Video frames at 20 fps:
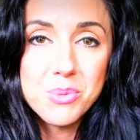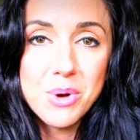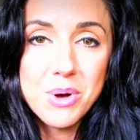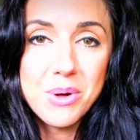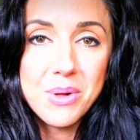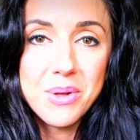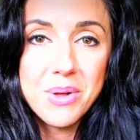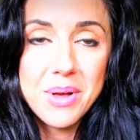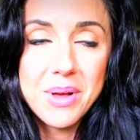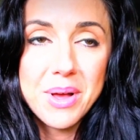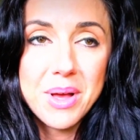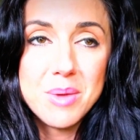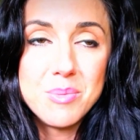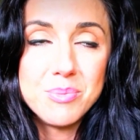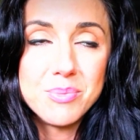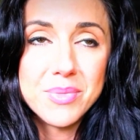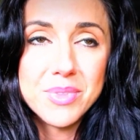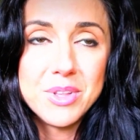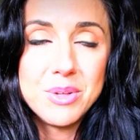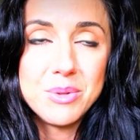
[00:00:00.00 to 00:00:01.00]
Well,
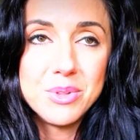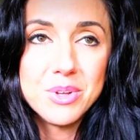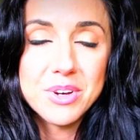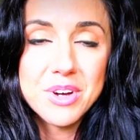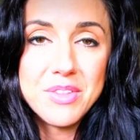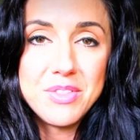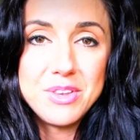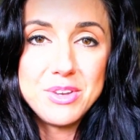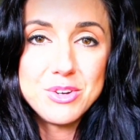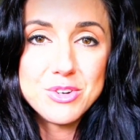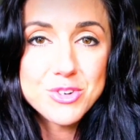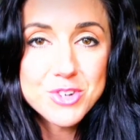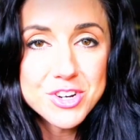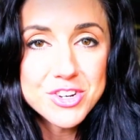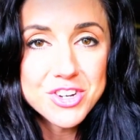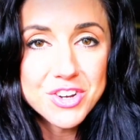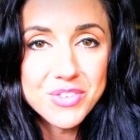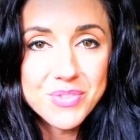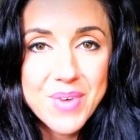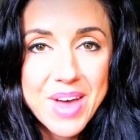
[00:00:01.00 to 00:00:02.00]
you look on the
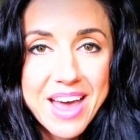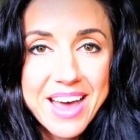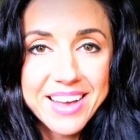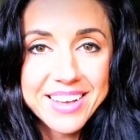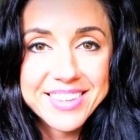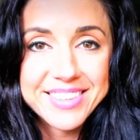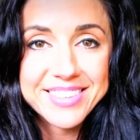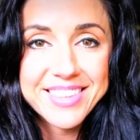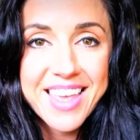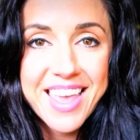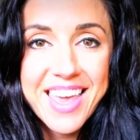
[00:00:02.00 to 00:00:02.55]
nutrition facts,